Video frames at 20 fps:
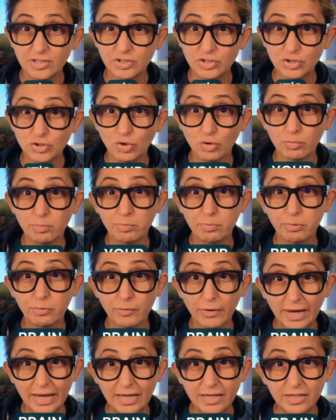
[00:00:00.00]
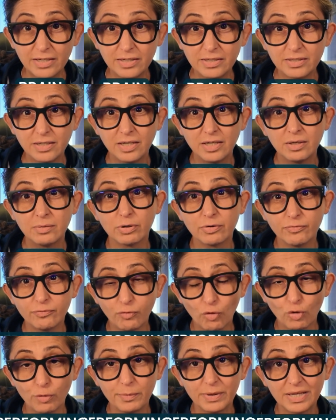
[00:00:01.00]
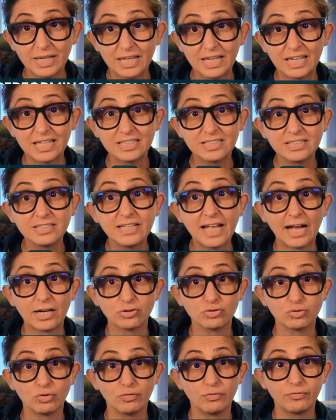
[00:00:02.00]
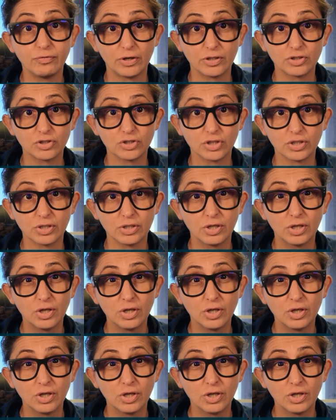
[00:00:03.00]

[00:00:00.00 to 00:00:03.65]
It's your brain performing its natural function.